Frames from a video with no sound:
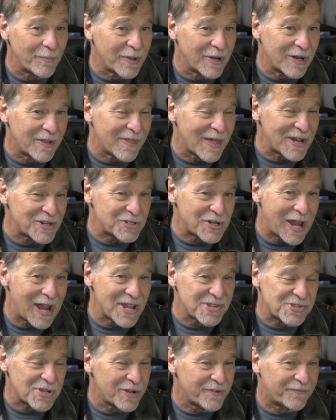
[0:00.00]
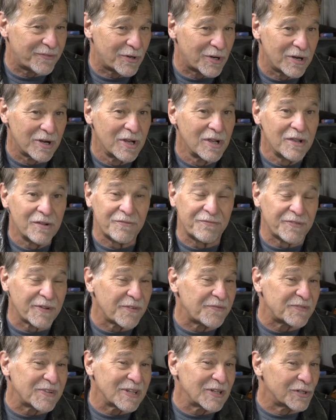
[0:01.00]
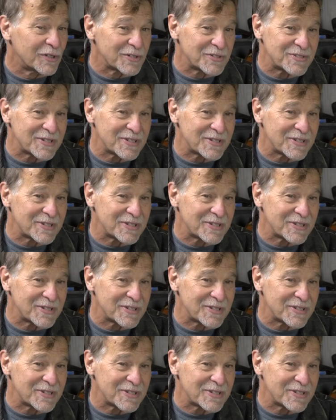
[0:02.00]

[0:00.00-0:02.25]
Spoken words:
been in that chassis for 50 or